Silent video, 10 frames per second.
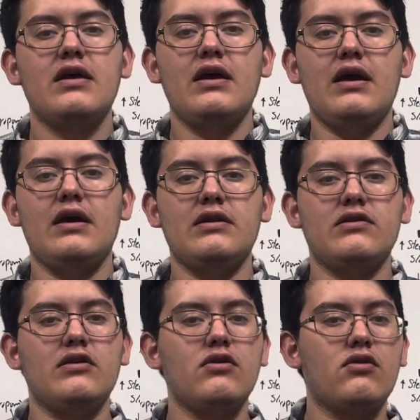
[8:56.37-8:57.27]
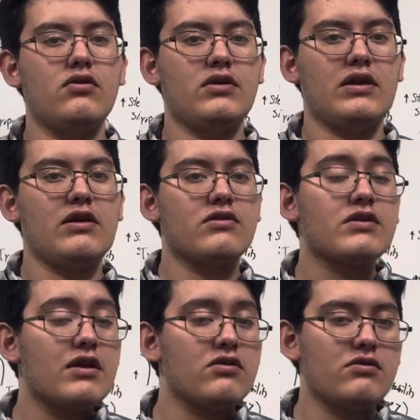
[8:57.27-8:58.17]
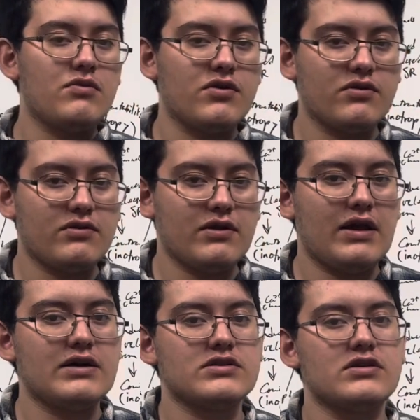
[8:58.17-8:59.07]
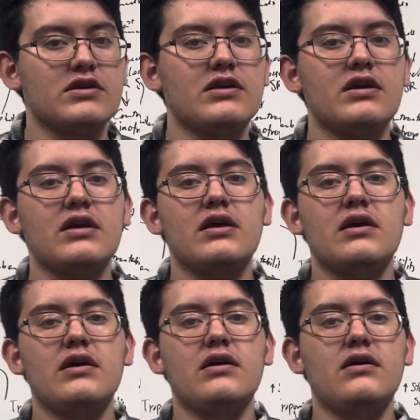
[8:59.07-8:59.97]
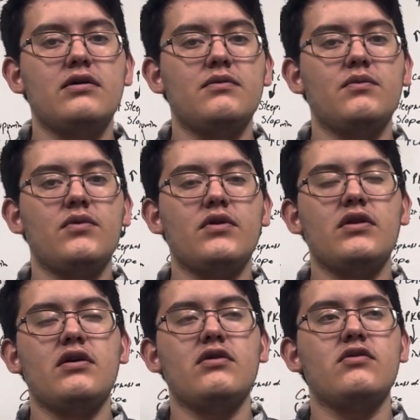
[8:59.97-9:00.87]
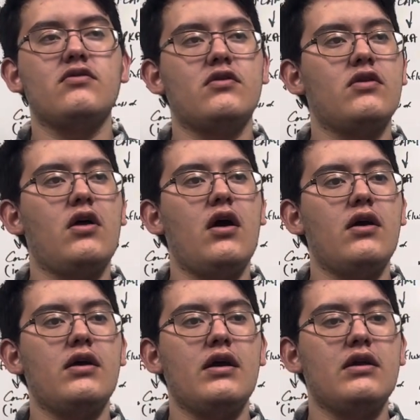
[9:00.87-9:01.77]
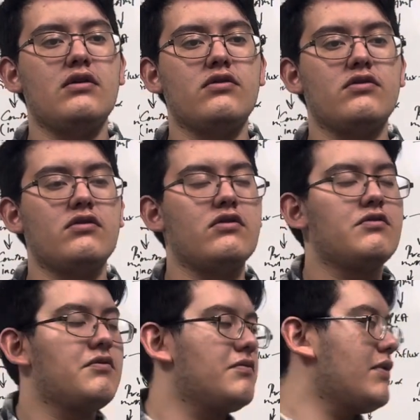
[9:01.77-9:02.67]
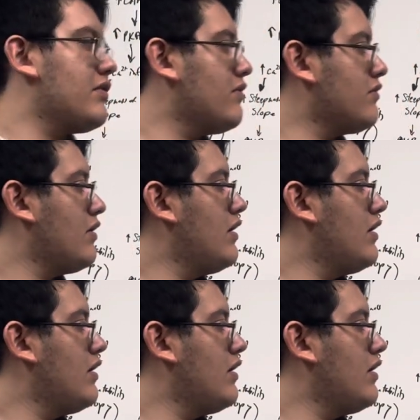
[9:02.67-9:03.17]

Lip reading: And acetylcholine in our skeletal muscles, actually, they're used a lot, and also in our smooth muscles,